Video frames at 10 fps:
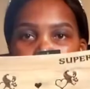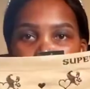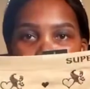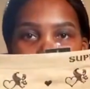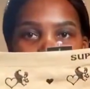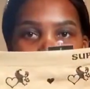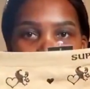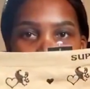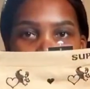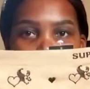
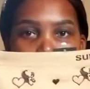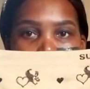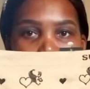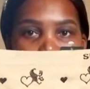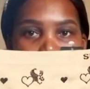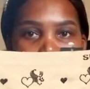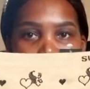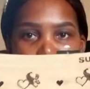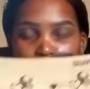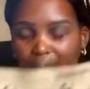second one
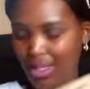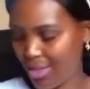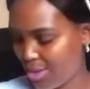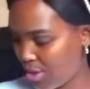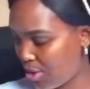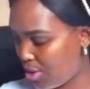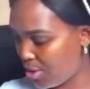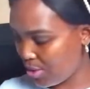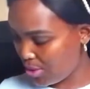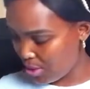it's
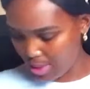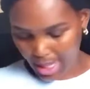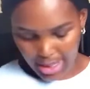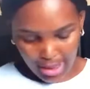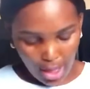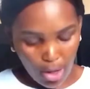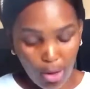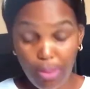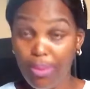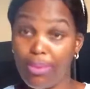cute, you guys. I
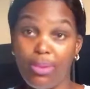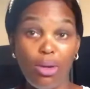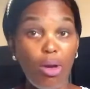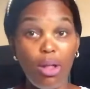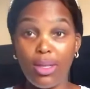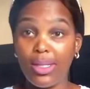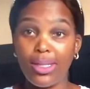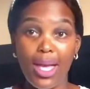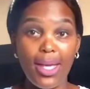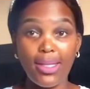hope all these
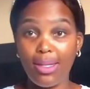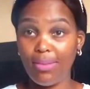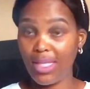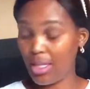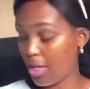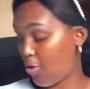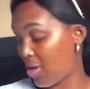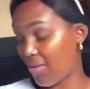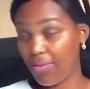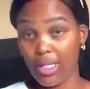items, they're gonna
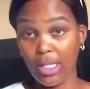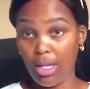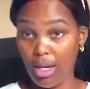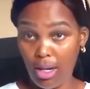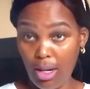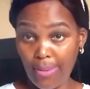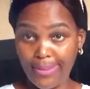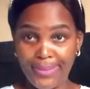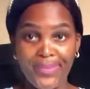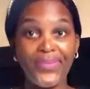fit her.
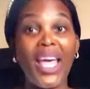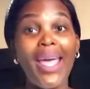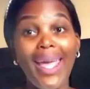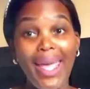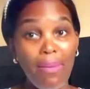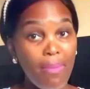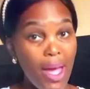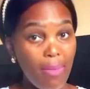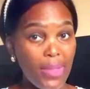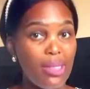A
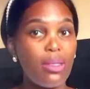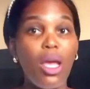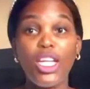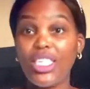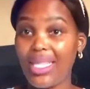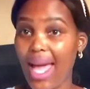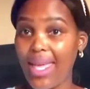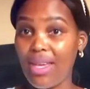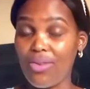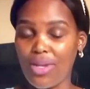mommy's
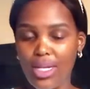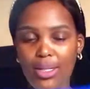diary.